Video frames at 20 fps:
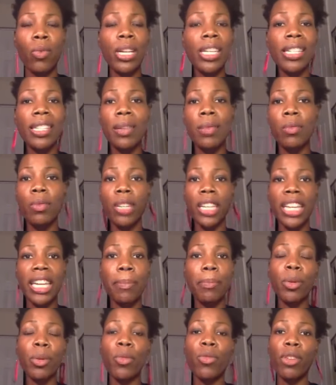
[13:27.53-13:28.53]
Wisdom will
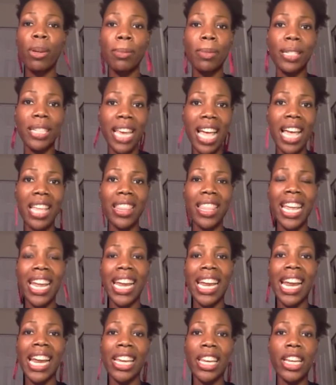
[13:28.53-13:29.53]
keep you from death
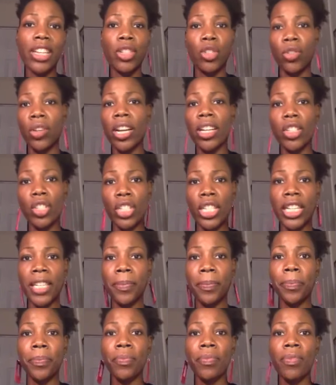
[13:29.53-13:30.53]
and
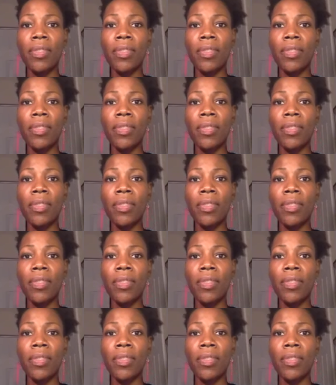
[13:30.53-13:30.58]
destruction.